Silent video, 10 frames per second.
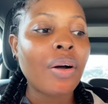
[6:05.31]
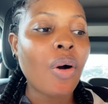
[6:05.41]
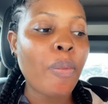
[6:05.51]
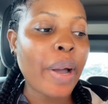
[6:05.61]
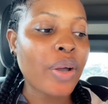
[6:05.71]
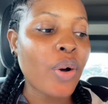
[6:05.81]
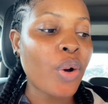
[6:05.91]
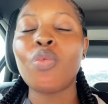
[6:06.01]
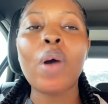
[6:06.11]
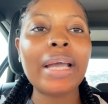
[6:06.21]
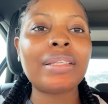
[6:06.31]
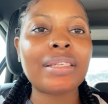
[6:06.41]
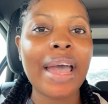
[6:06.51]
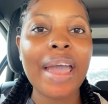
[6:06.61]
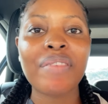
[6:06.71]
Oh my god, why
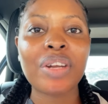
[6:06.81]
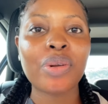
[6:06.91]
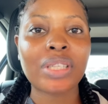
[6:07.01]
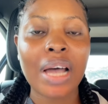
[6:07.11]
did I ever not